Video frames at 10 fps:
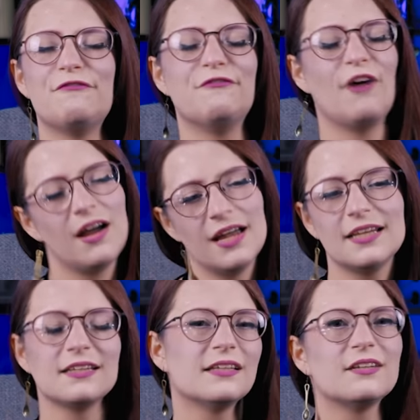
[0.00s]

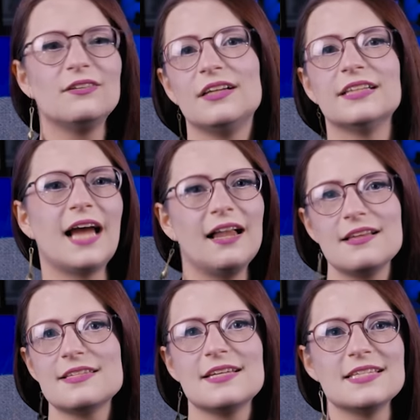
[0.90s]
fun little
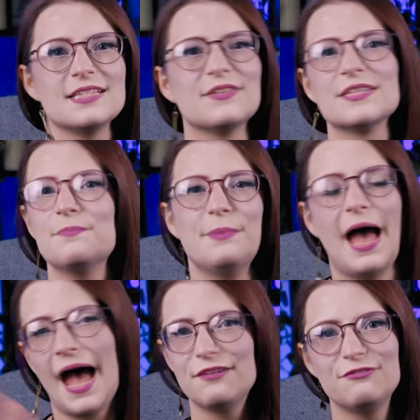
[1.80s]
analysis of this
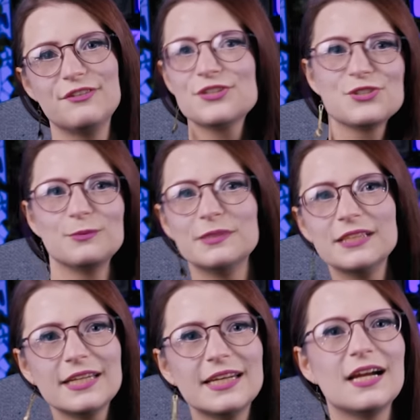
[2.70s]
bad fictional
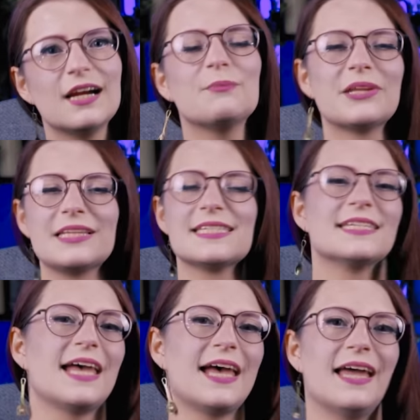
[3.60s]
billionaire, but
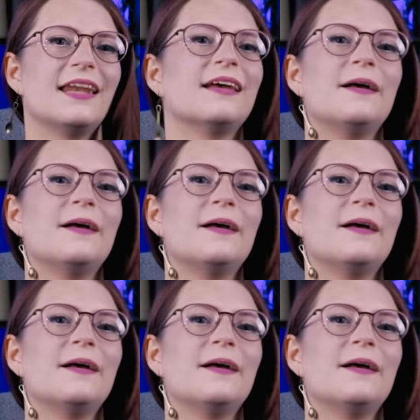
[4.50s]
instead,